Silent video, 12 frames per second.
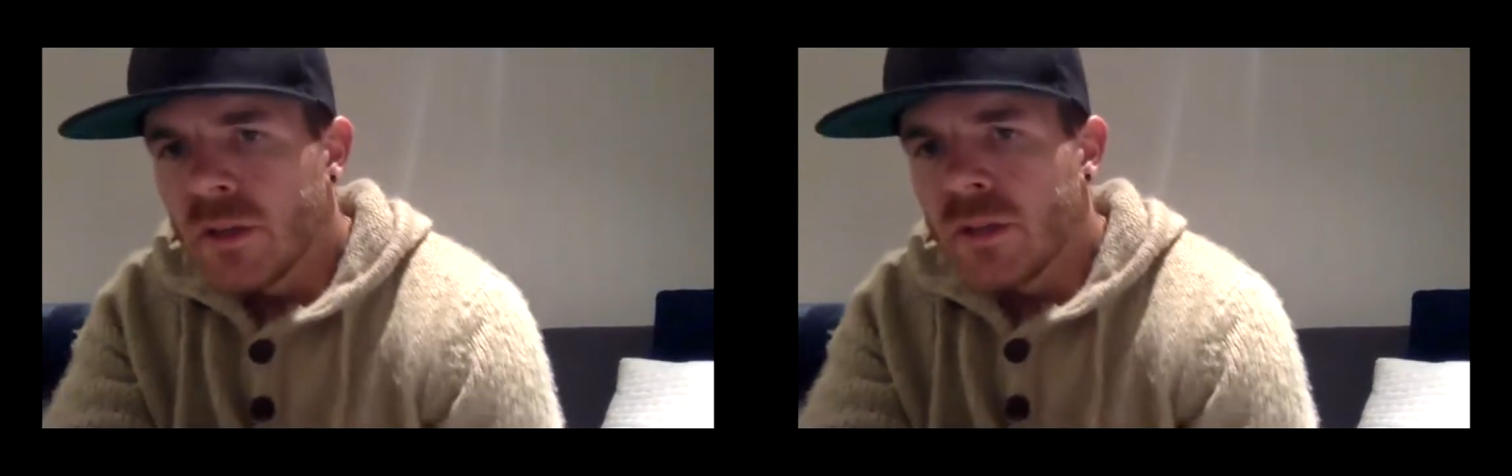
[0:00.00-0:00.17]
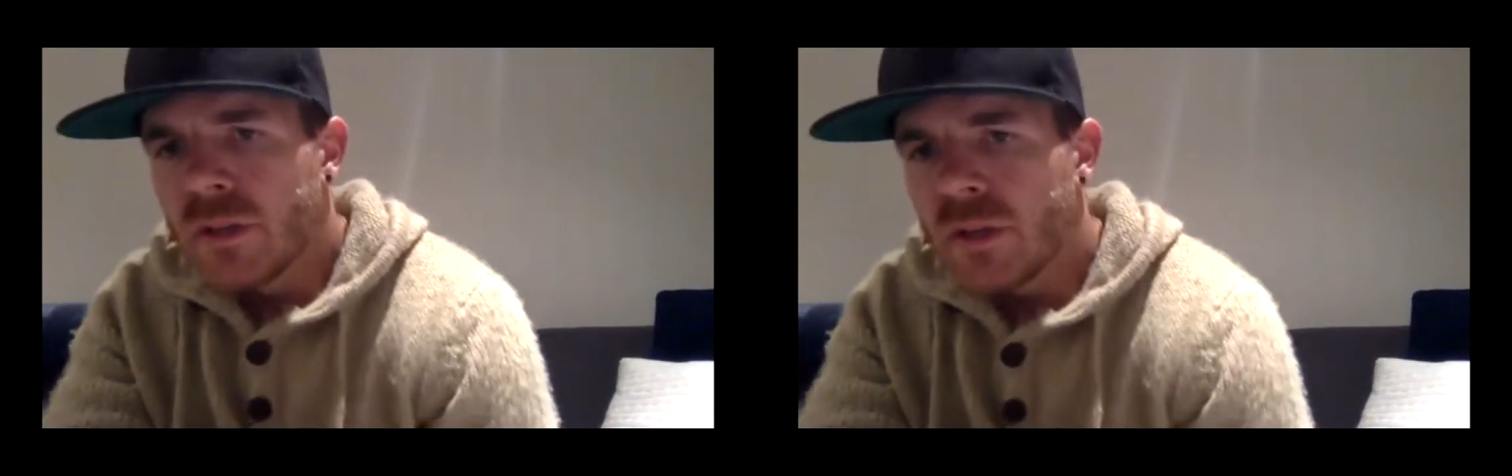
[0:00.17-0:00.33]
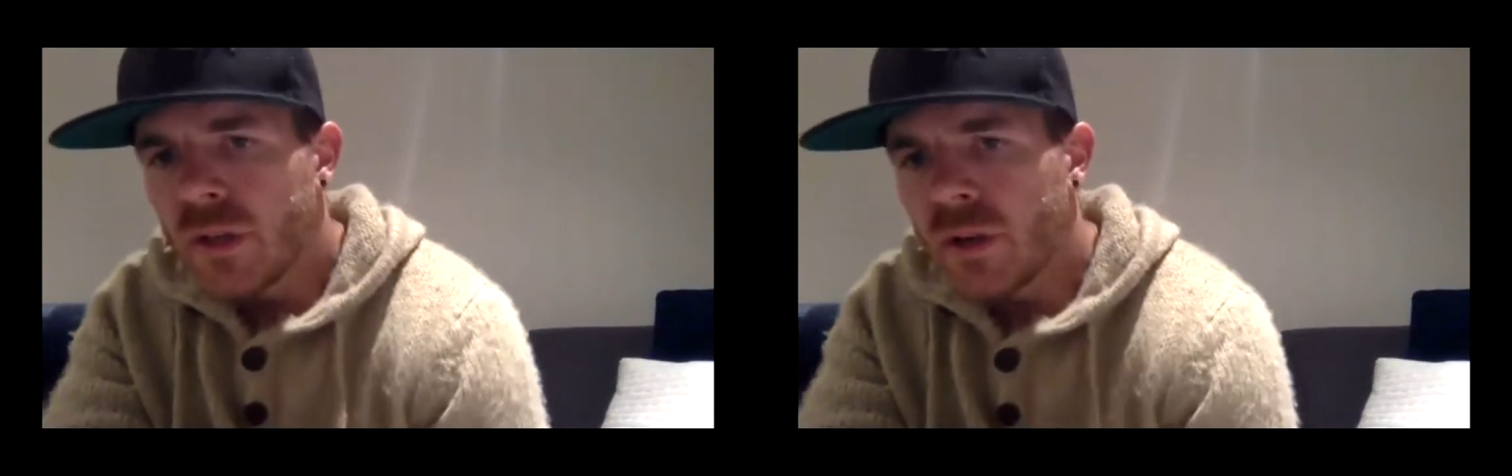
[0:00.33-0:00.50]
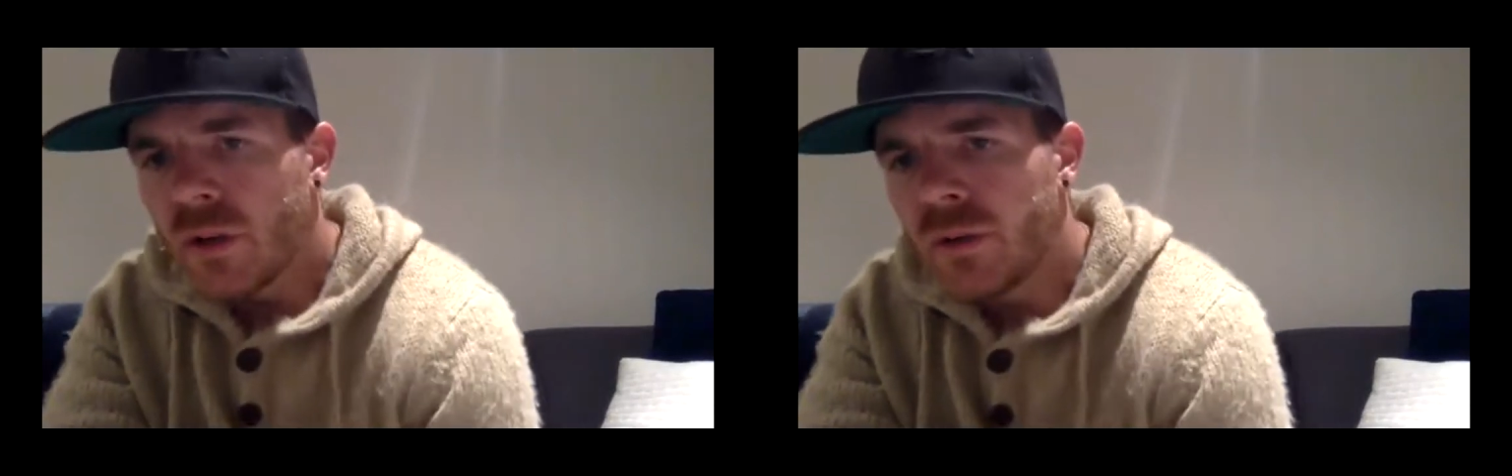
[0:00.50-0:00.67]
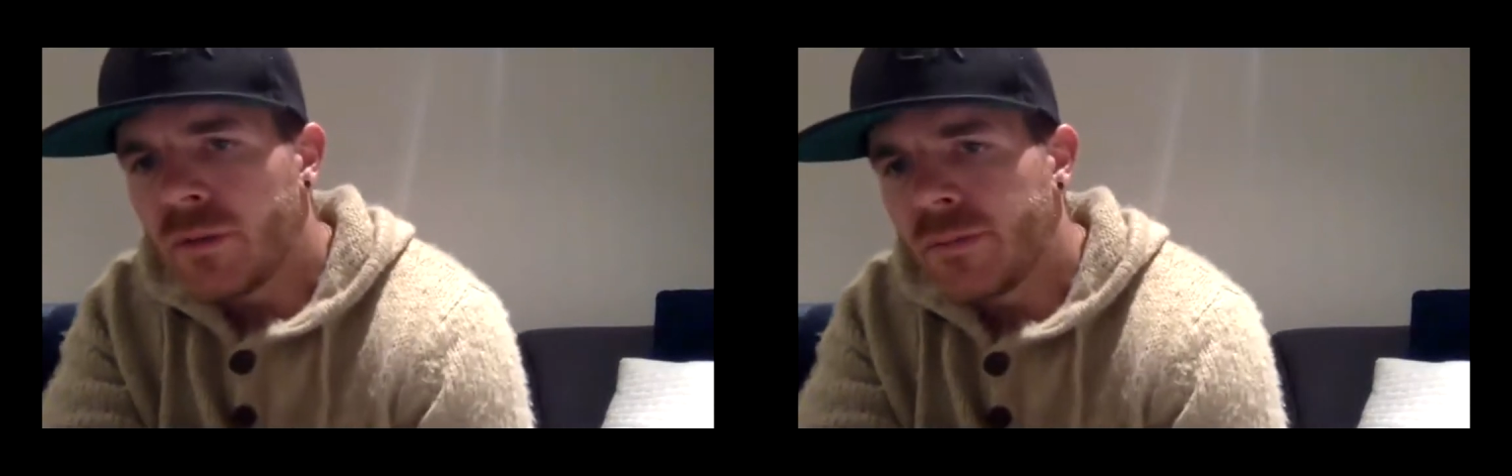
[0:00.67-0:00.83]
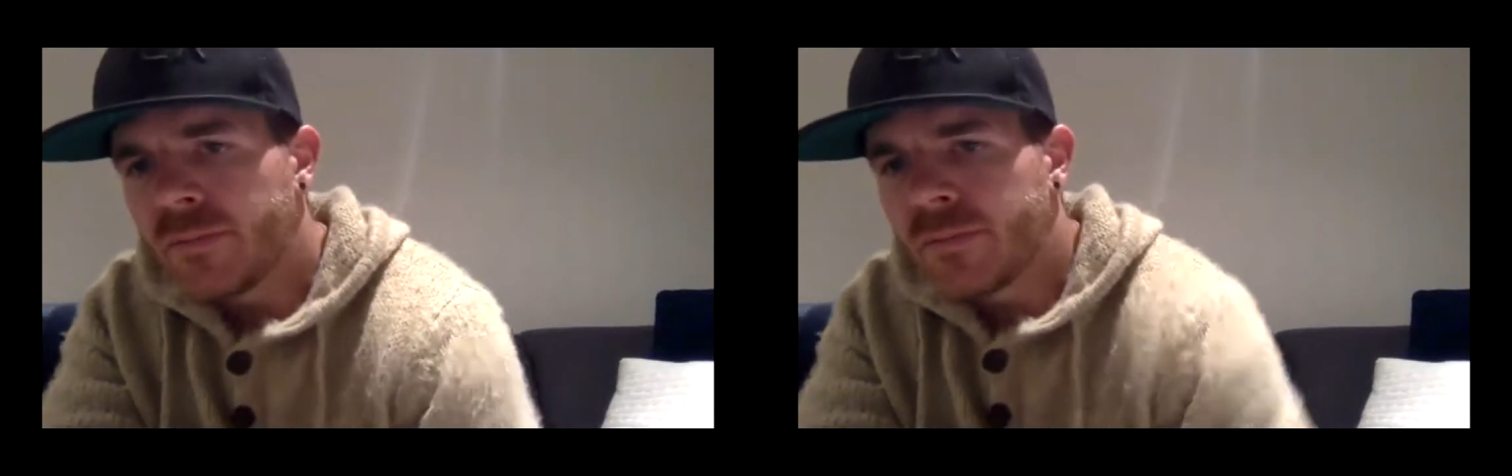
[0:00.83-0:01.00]
So
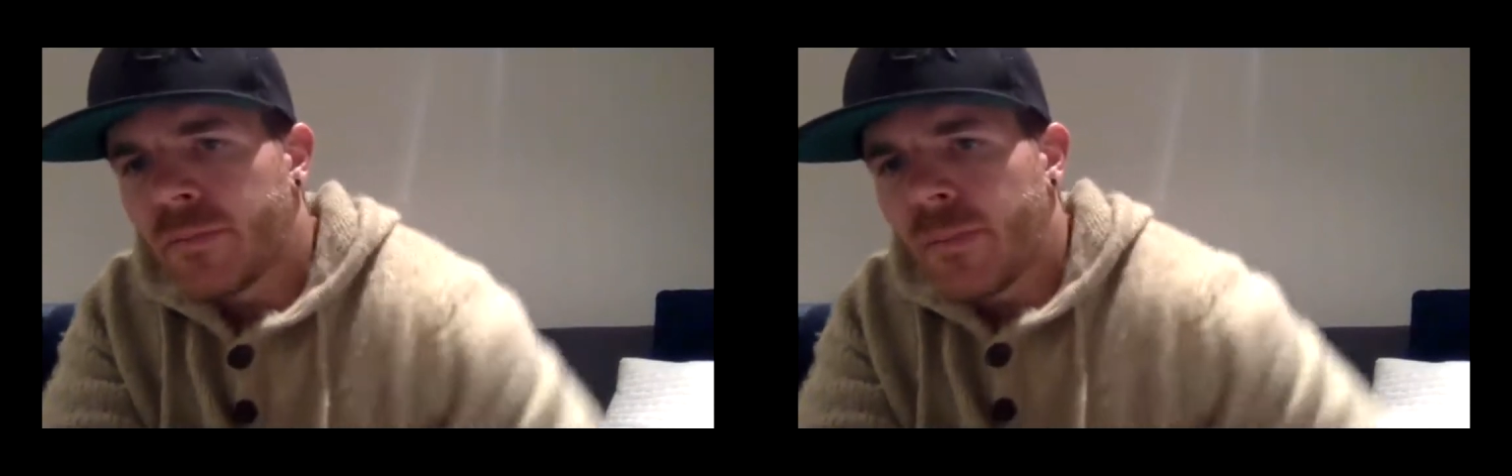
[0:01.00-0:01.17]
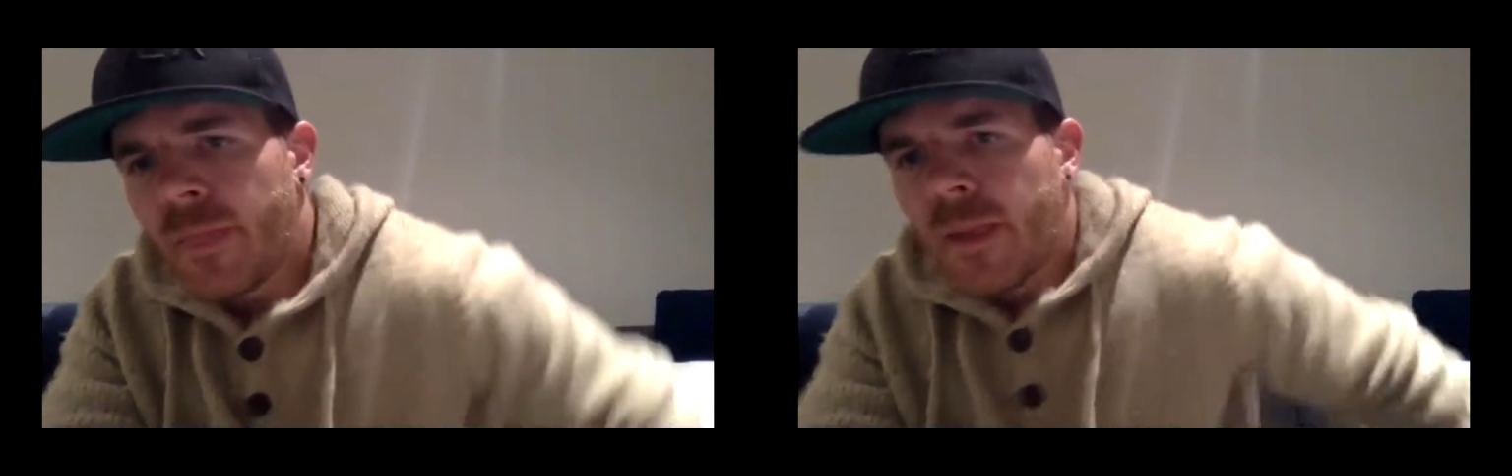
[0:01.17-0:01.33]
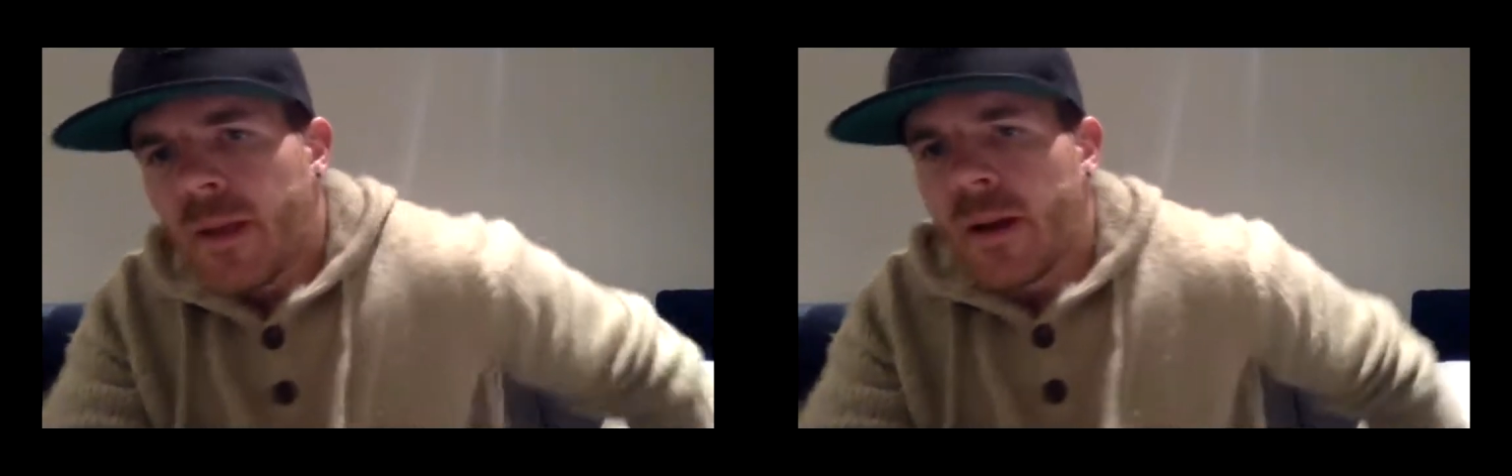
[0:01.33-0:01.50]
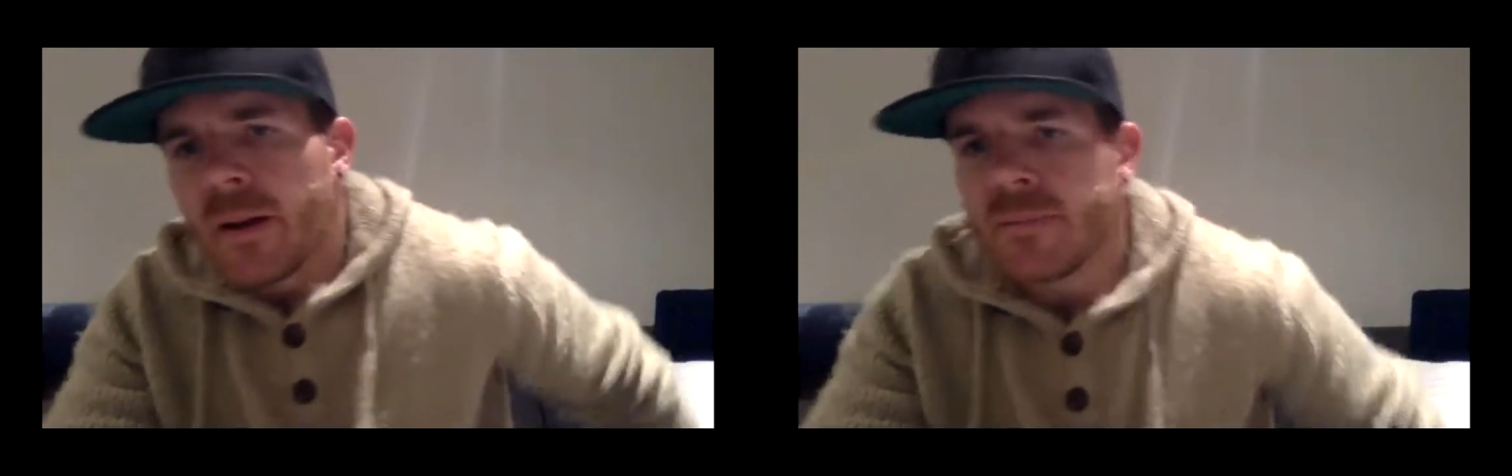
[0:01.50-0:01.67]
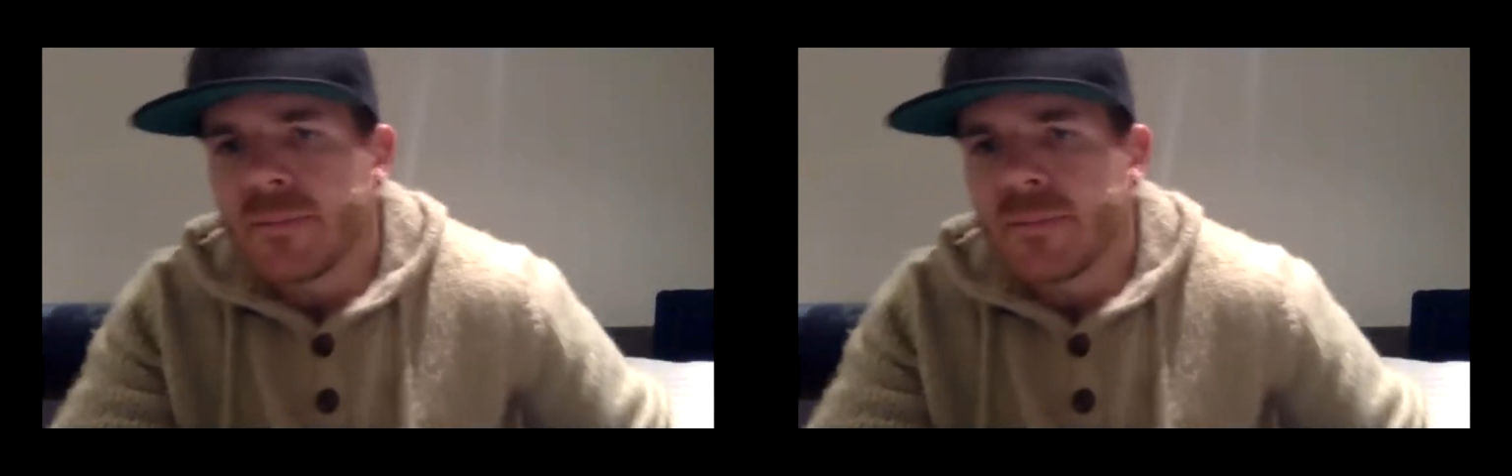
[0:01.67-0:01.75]
yeah.